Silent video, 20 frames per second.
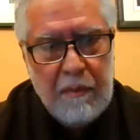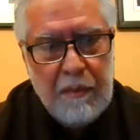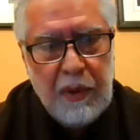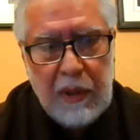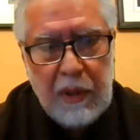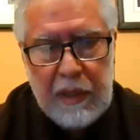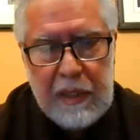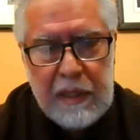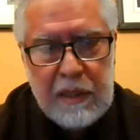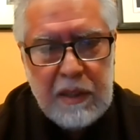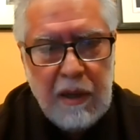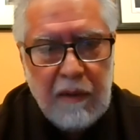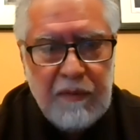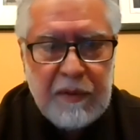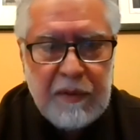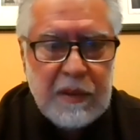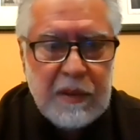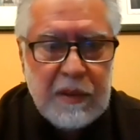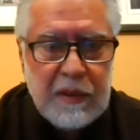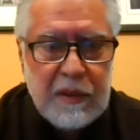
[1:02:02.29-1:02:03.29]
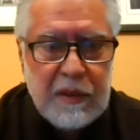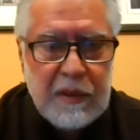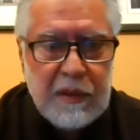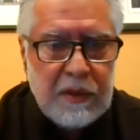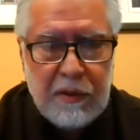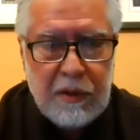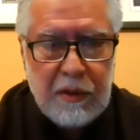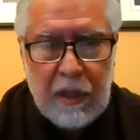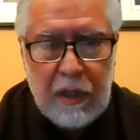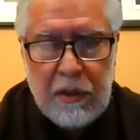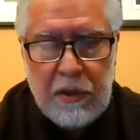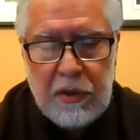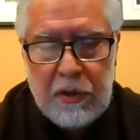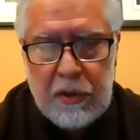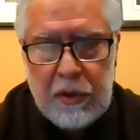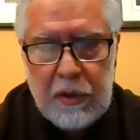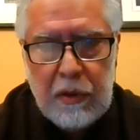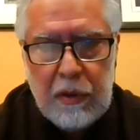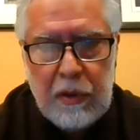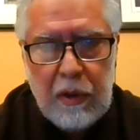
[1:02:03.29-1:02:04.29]
Police Officers
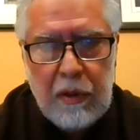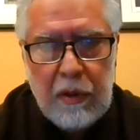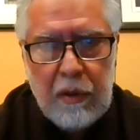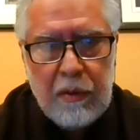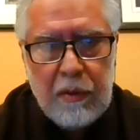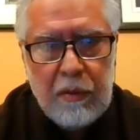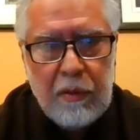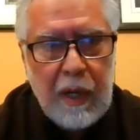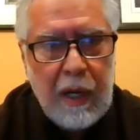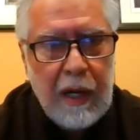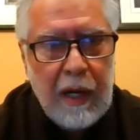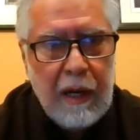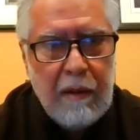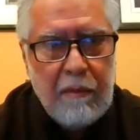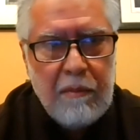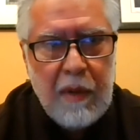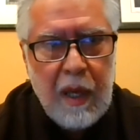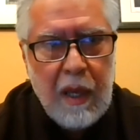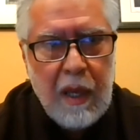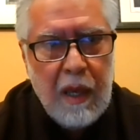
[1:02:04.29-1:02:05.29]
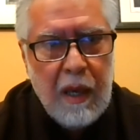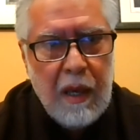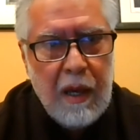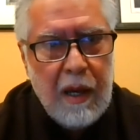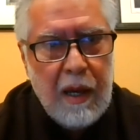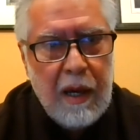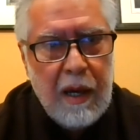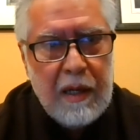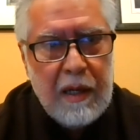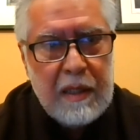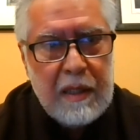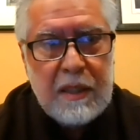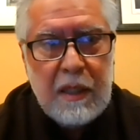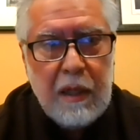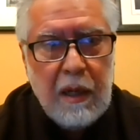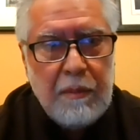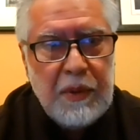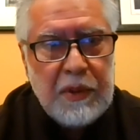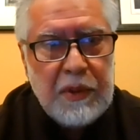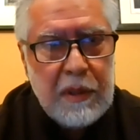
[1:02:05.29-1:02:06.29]
Association, you know, is
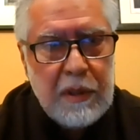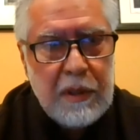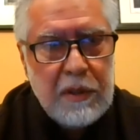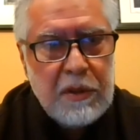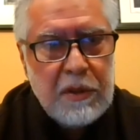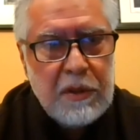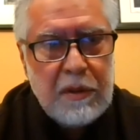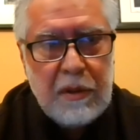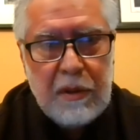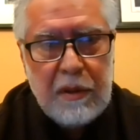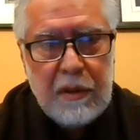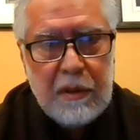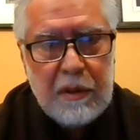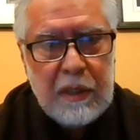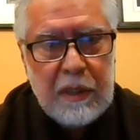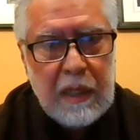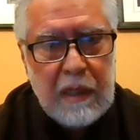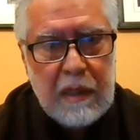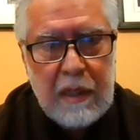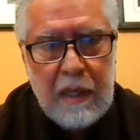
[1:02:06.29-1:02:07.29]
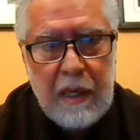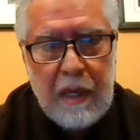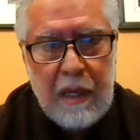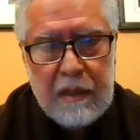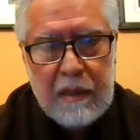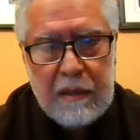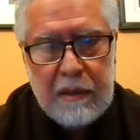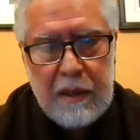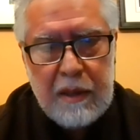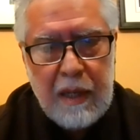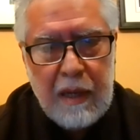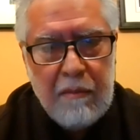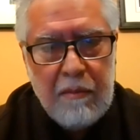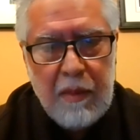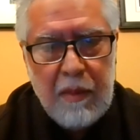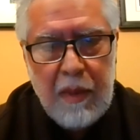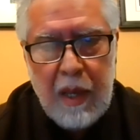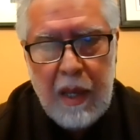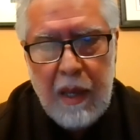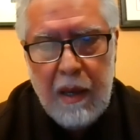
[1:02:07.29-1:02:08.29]
in opposition to those ideas,
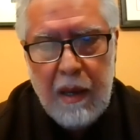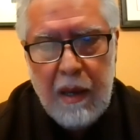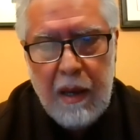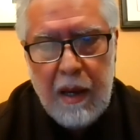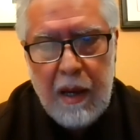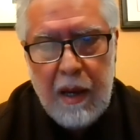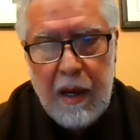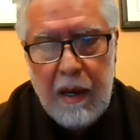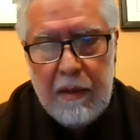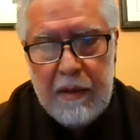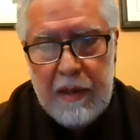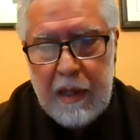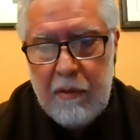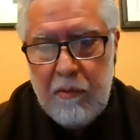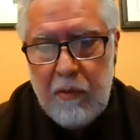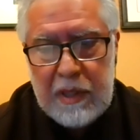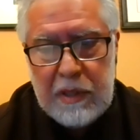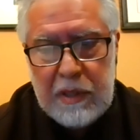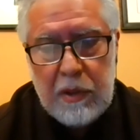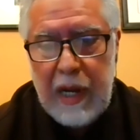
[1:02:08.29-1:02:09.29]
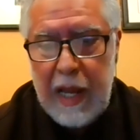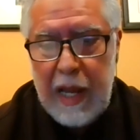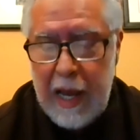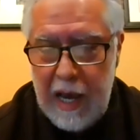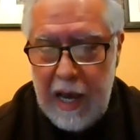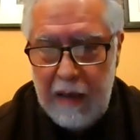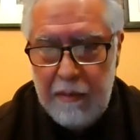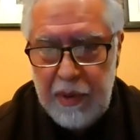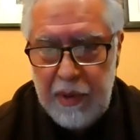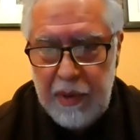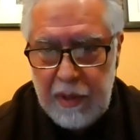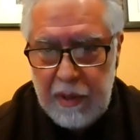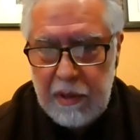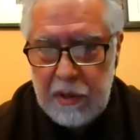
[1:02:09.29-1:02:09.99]
then what's going to happen?